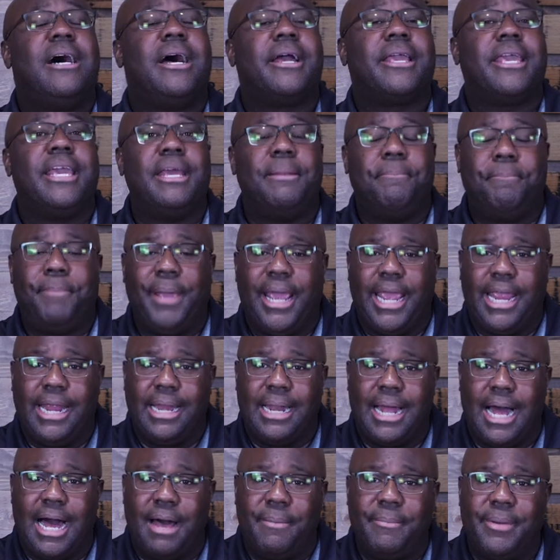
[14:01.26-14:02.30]
again, paying
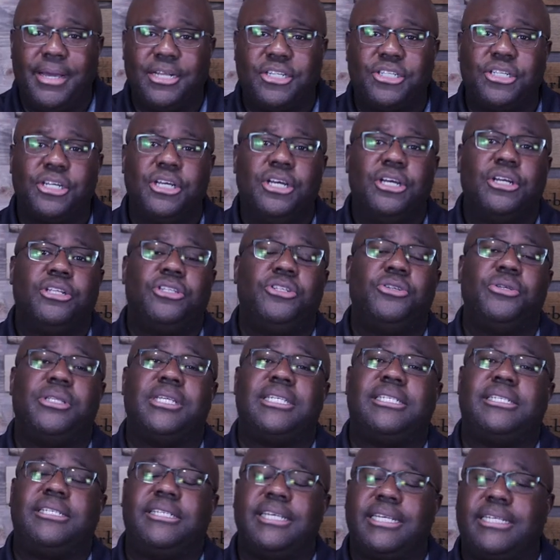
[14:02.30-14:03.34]
homage to the
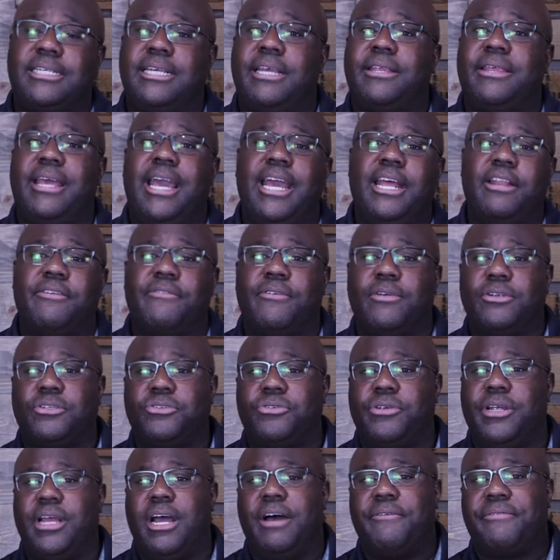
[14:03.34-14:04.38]
60th
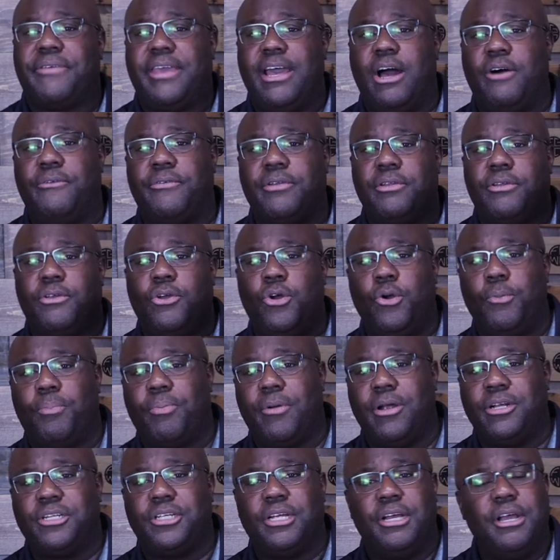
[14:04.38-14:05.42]
anniversary of Kelvin
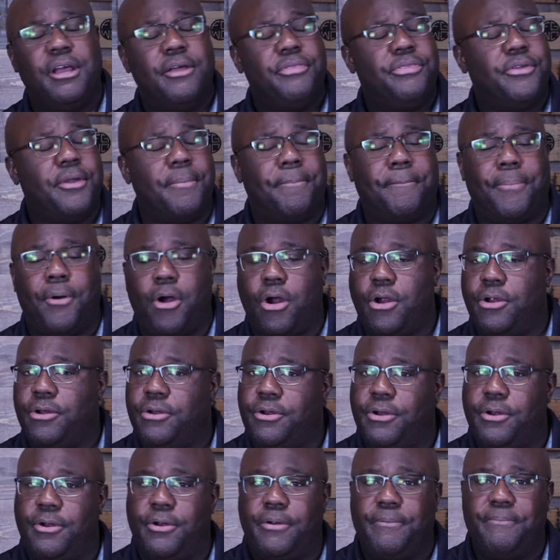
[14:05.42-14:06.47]
Cooperage, their
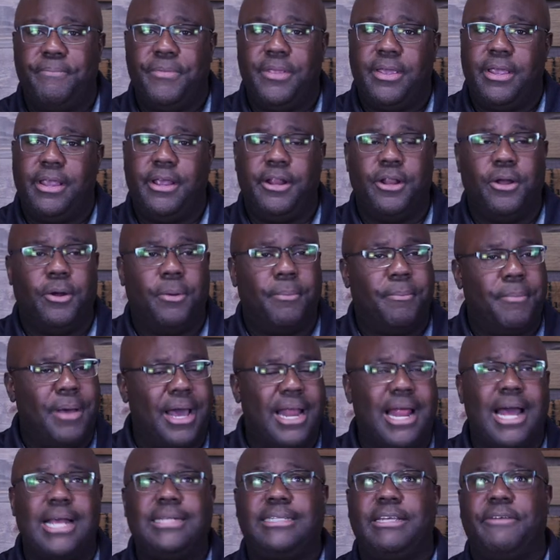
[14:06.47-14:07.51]
partner, you know, and
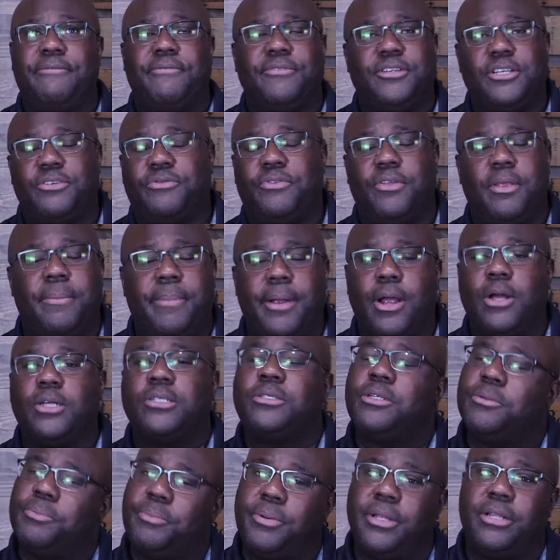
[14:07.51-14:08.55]
I say just for the
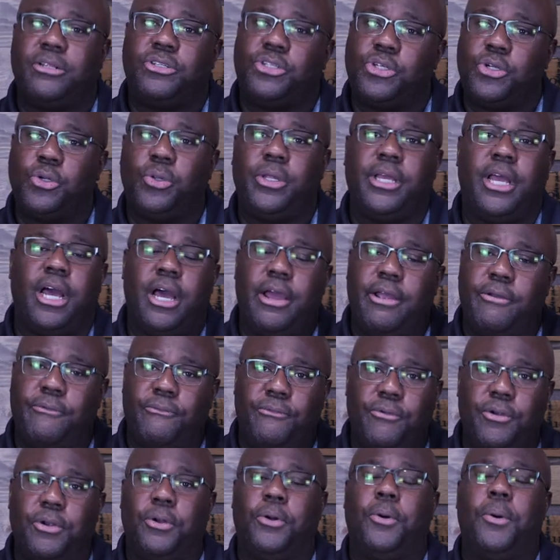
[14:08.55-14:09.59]
barrels, but truly a
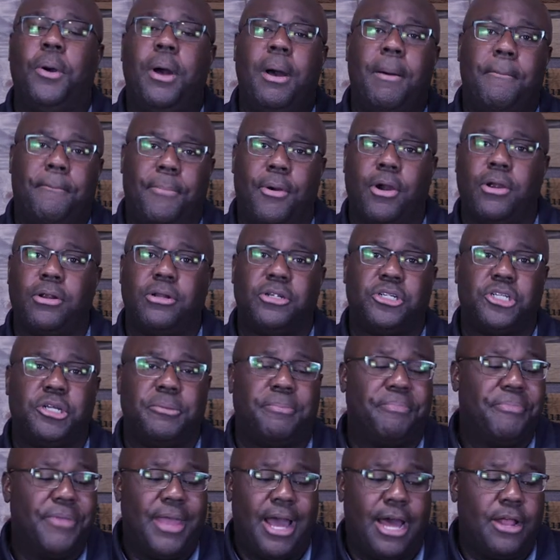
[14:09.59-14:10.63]
real
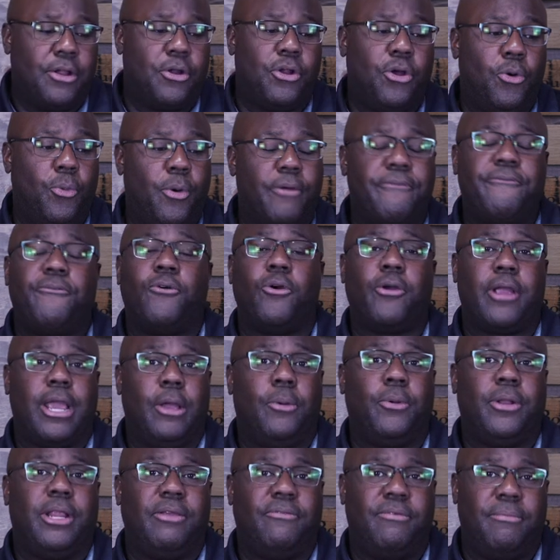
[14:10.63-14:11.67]
partnership. I don't know where
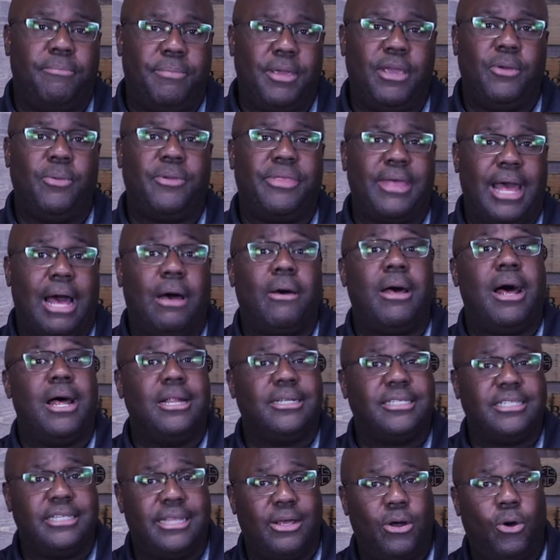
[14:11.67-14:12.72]
Fourgate would even be without,
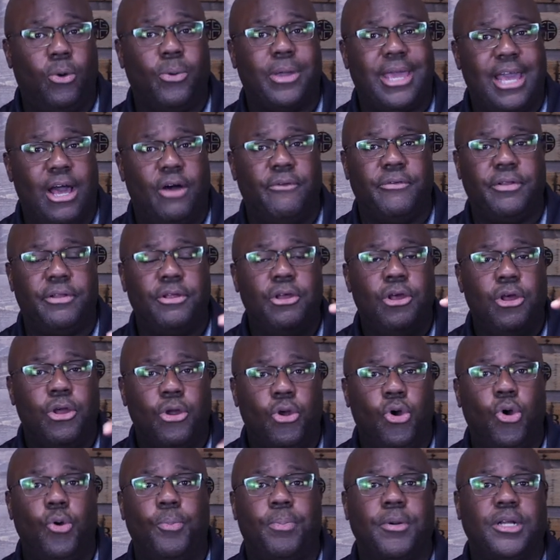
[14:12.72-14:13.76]
honestly, the whole Kelvin
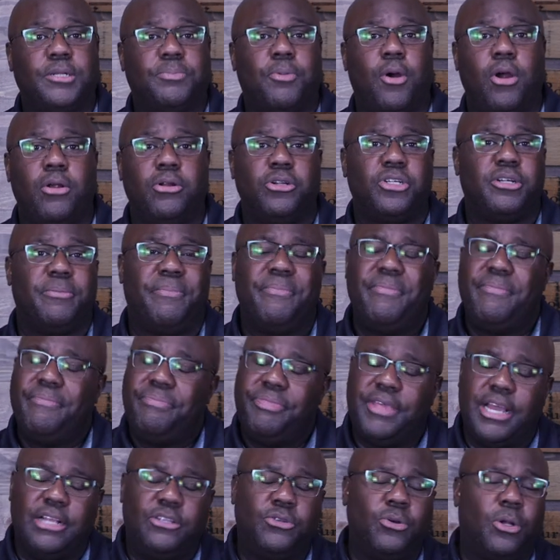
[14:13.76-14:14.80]
Cooperage partnership.
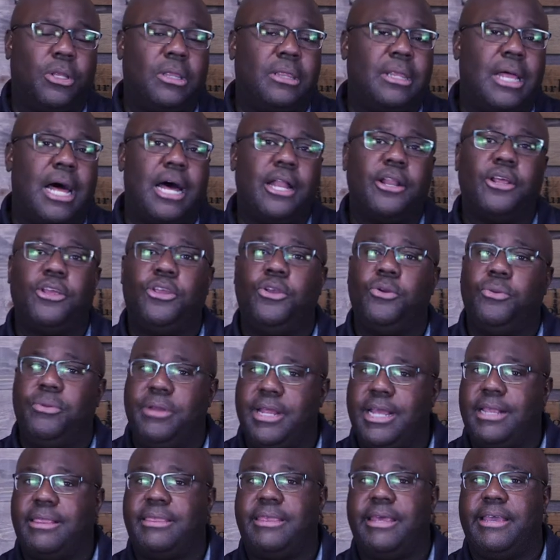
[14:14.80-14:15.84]
They do a lot of
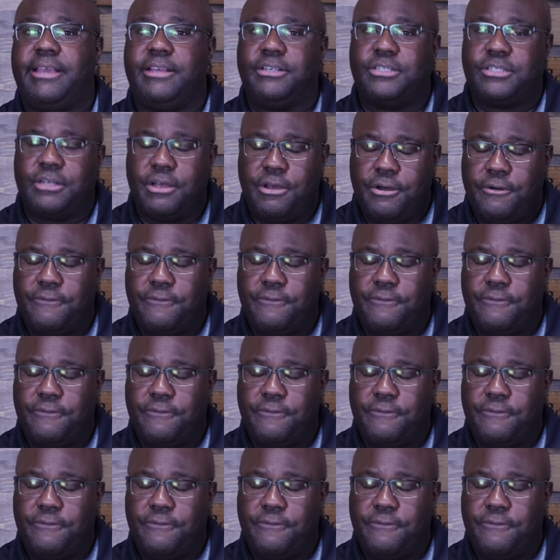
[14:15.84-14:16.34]
unique things